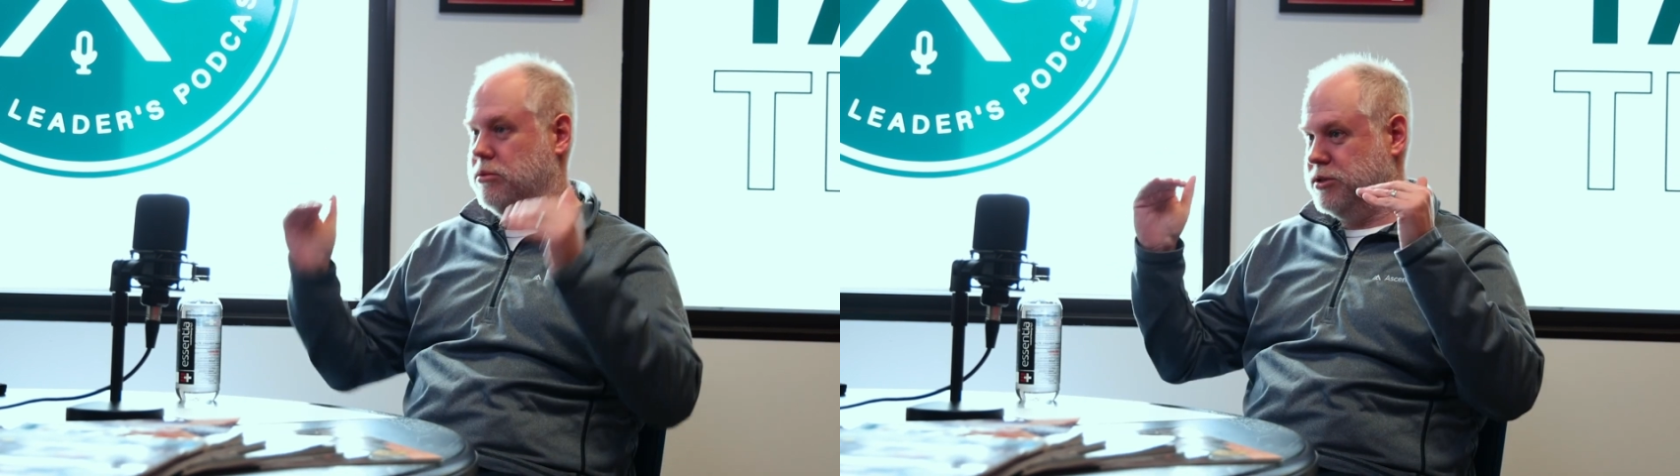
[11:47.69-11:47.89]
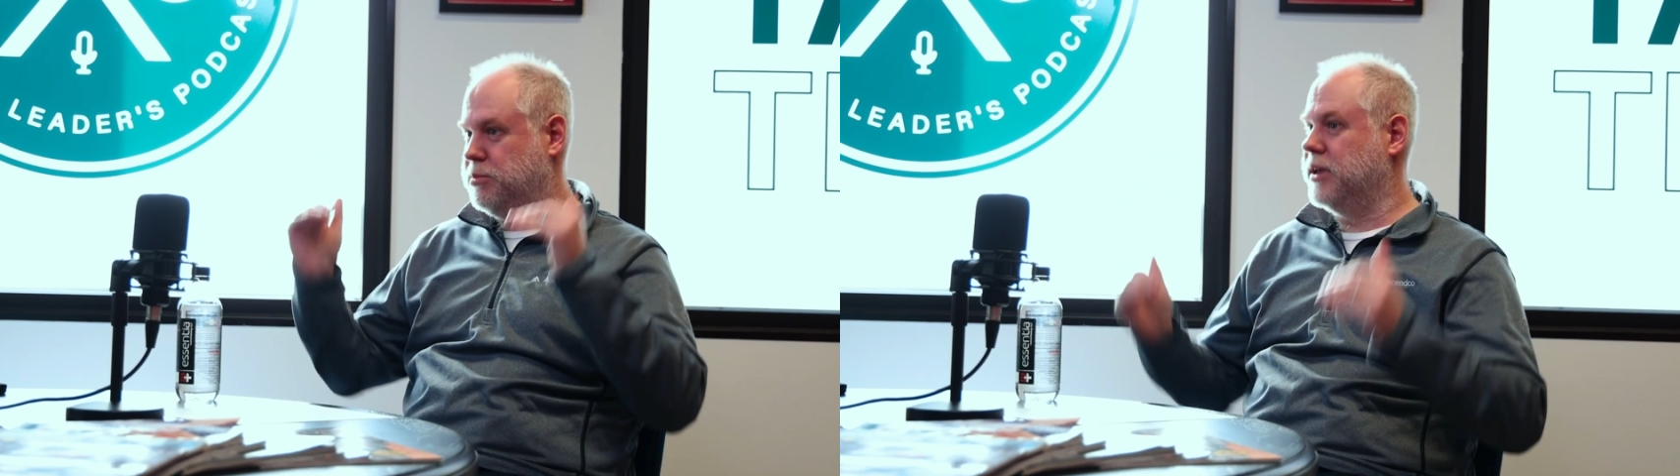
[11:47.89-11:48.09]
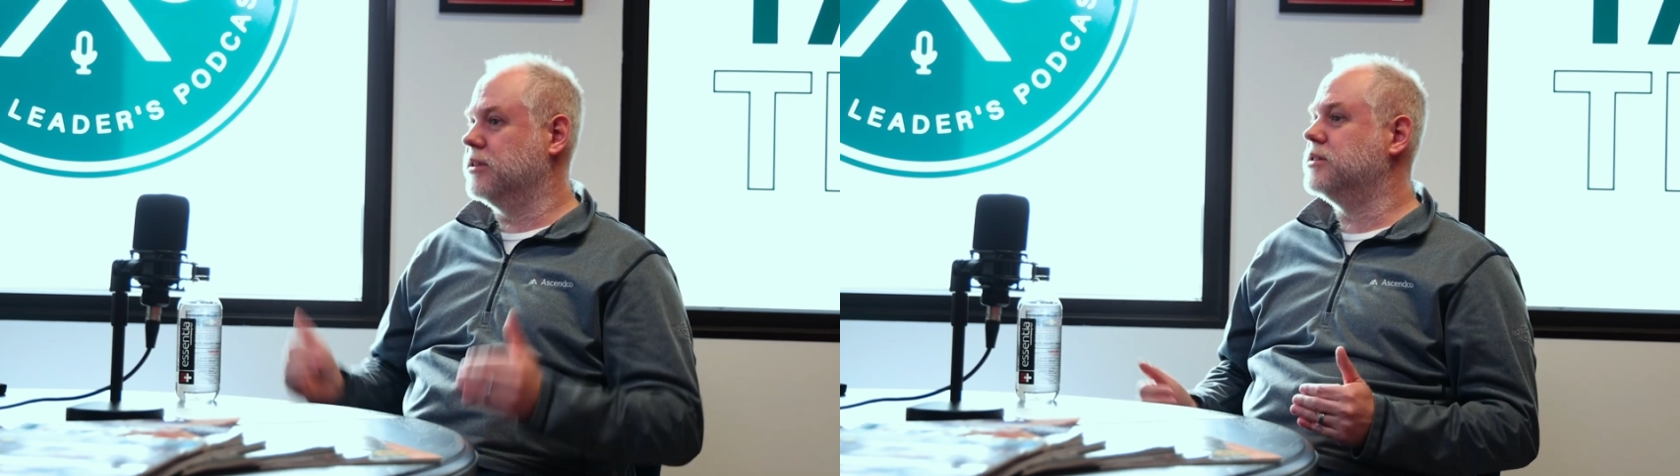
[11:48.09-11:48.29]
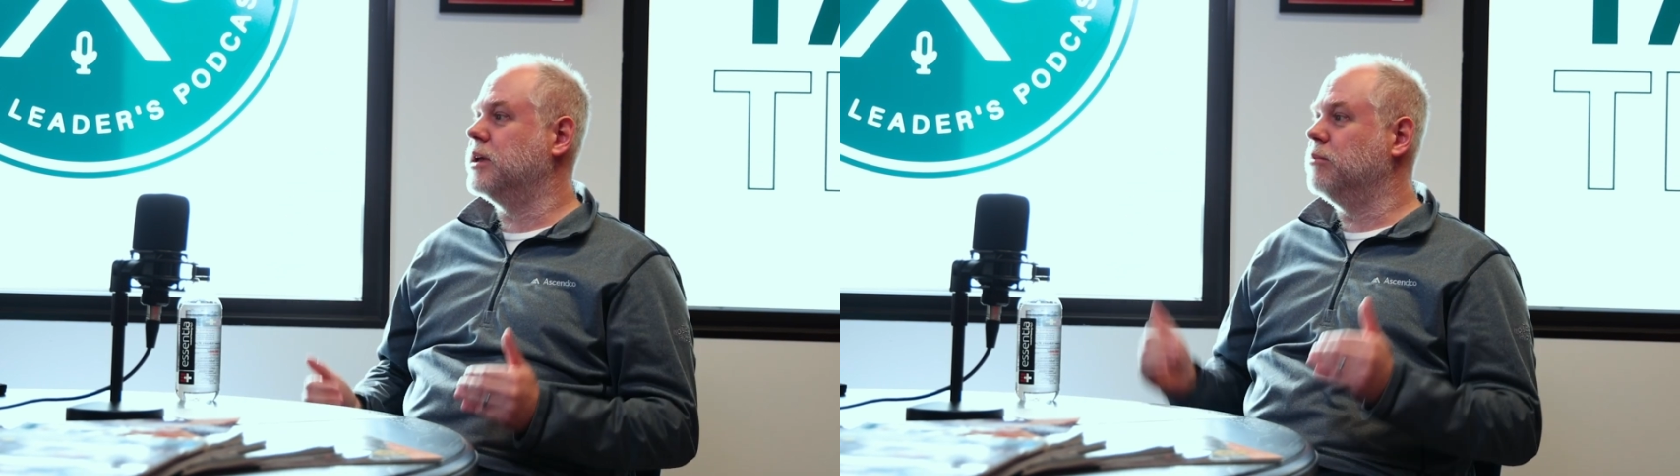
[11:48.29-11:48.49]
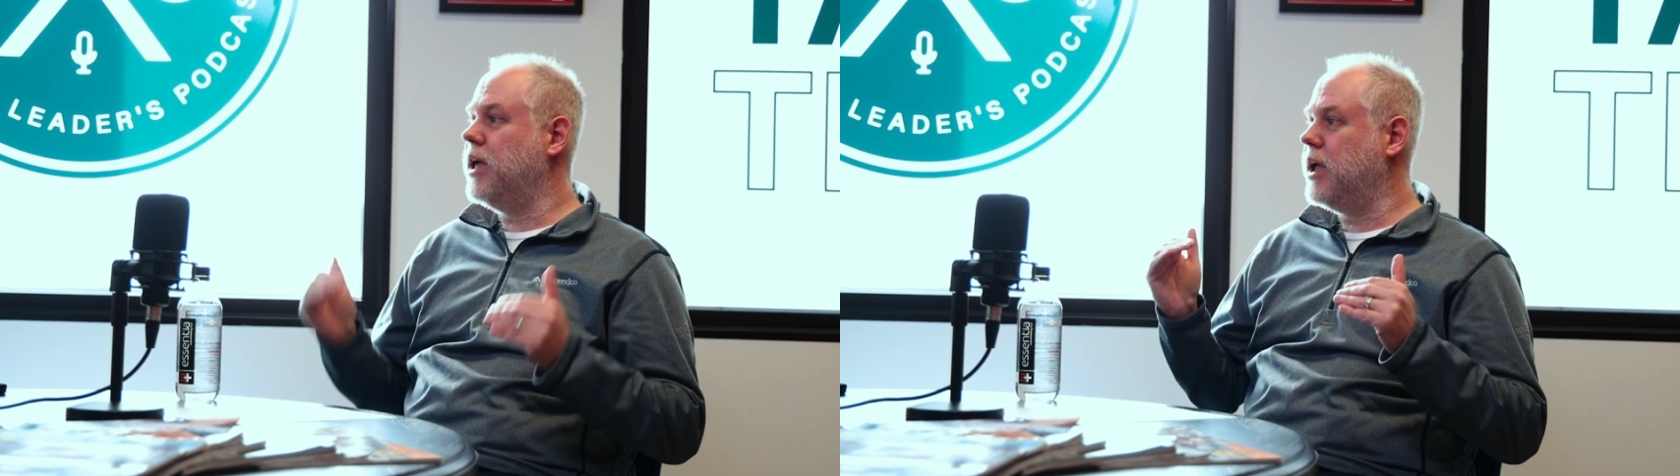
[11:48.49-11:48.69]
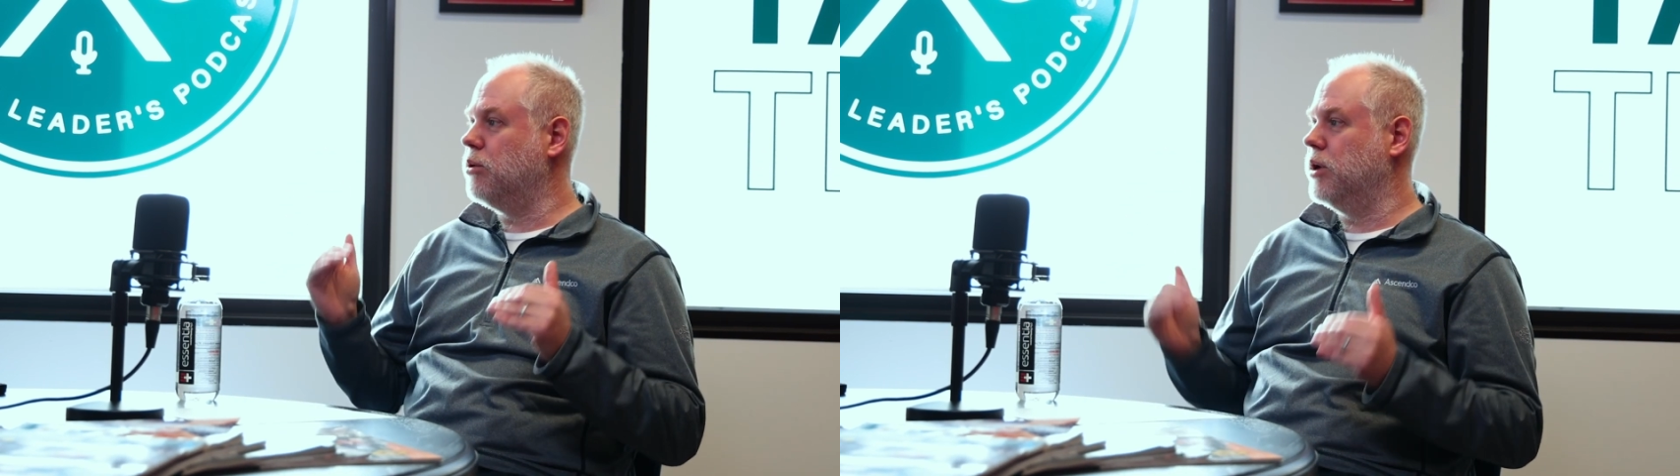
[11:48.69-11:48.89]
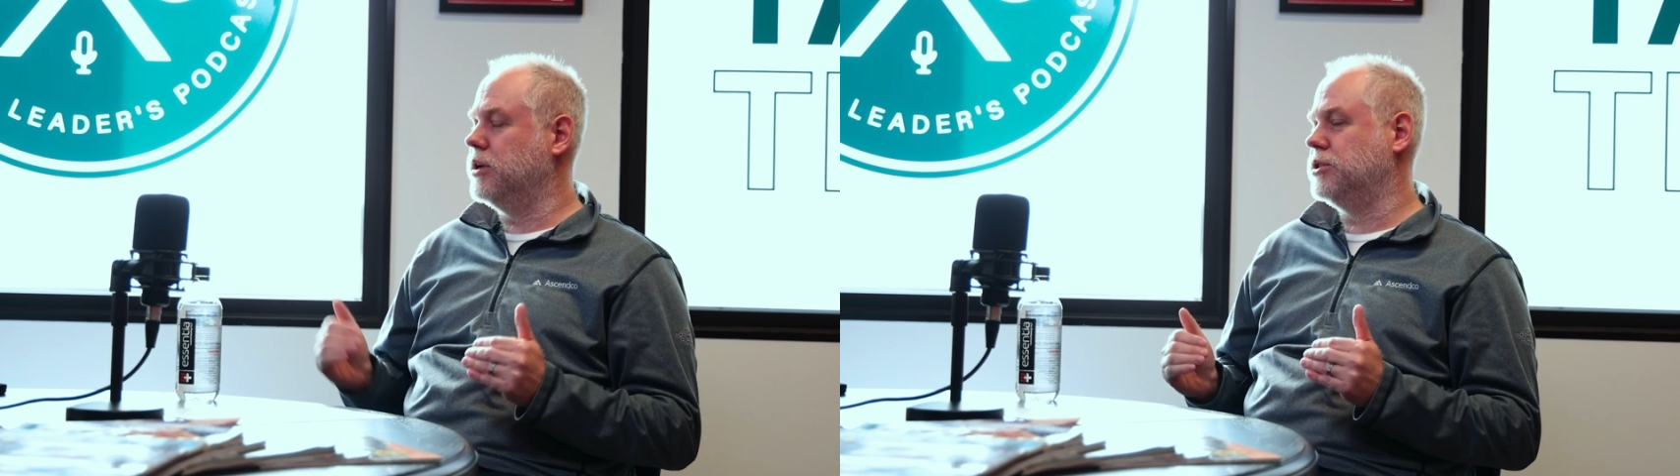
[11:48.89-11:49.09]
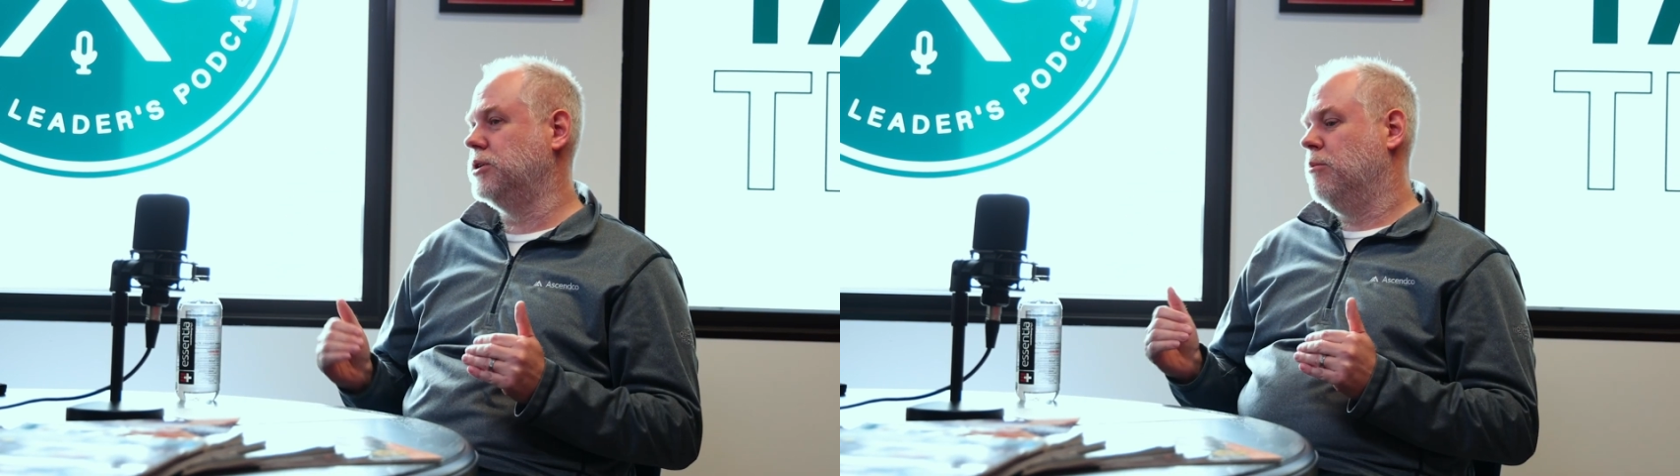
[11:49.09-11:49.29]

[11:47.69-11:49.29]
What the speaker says: speaking the same language.